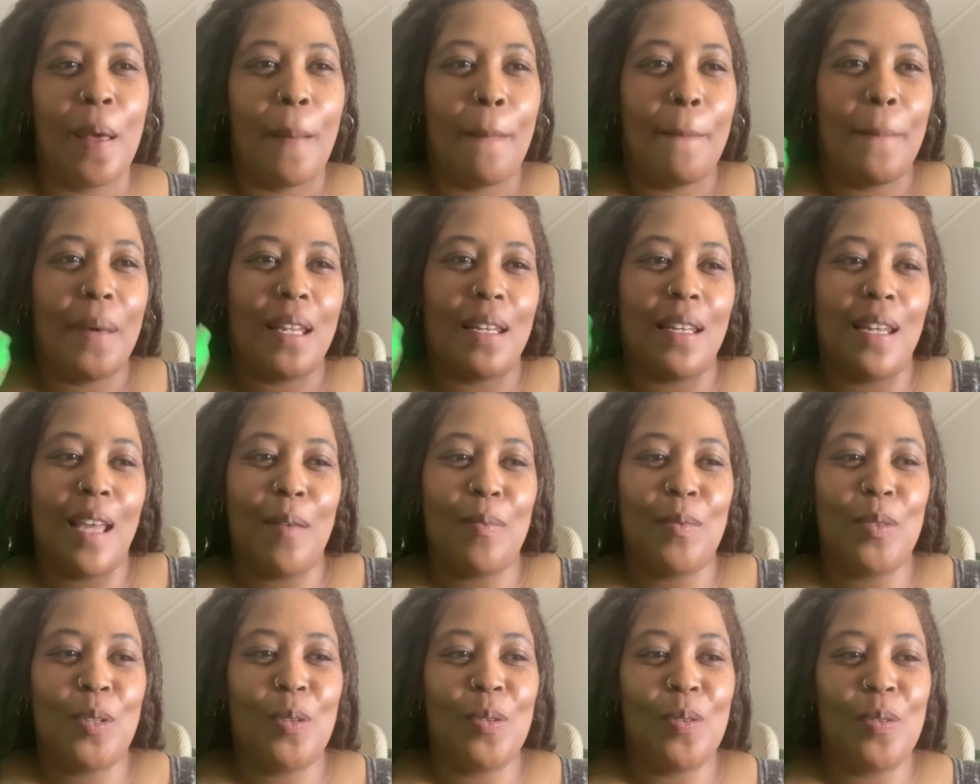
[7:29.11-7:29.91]
but
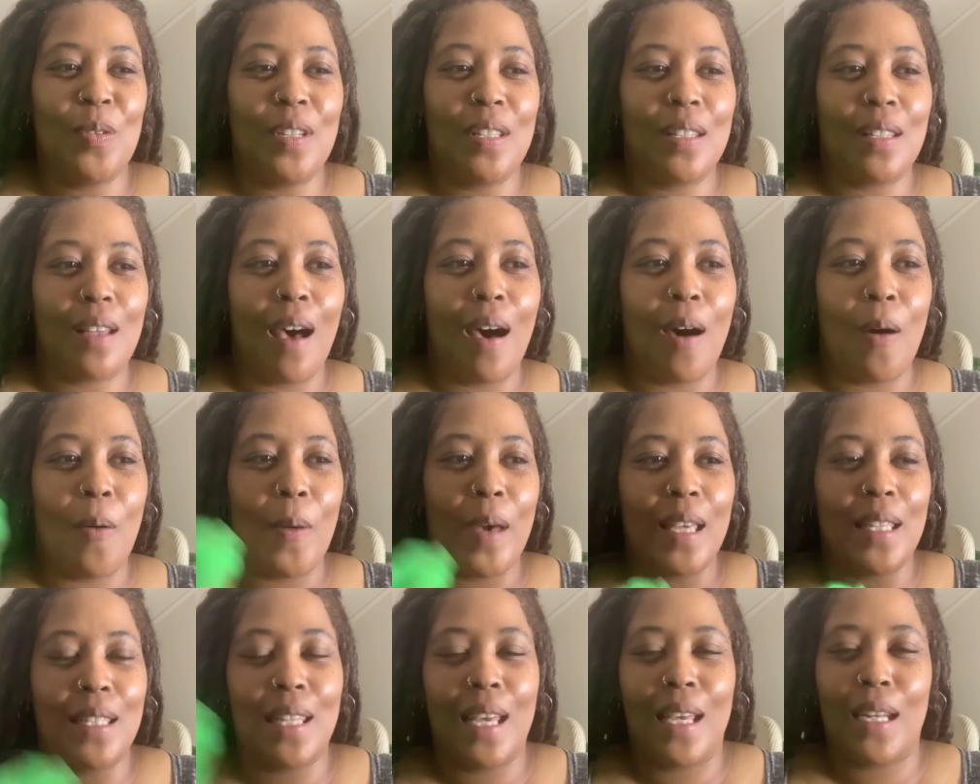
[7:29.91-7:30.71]
Neptune is
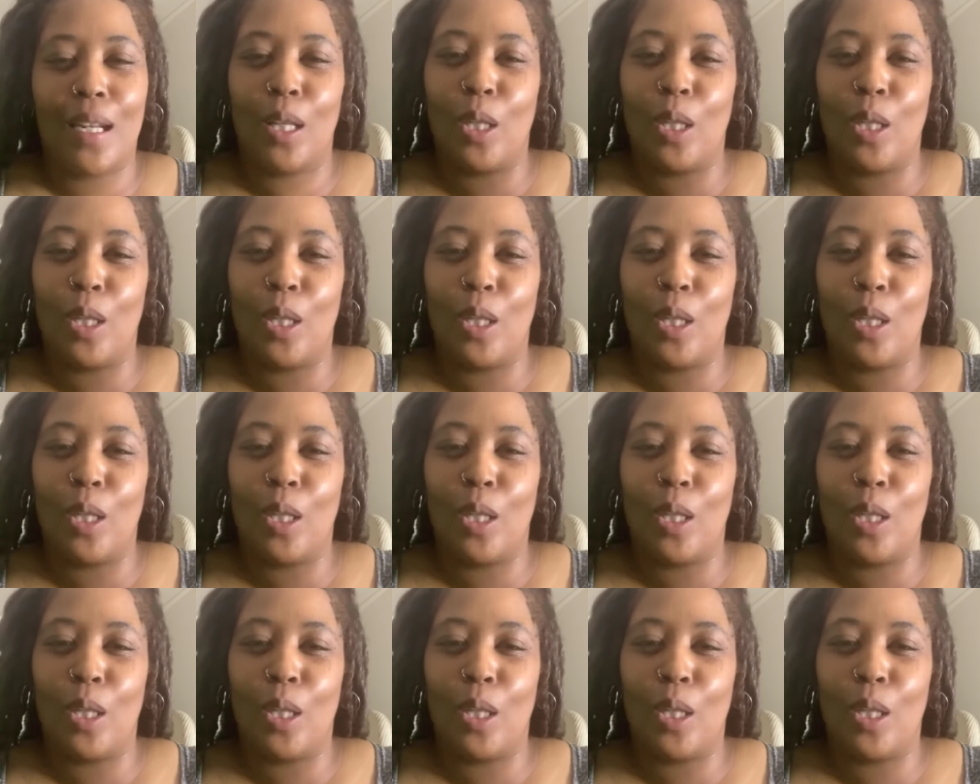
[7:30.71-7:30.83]
always that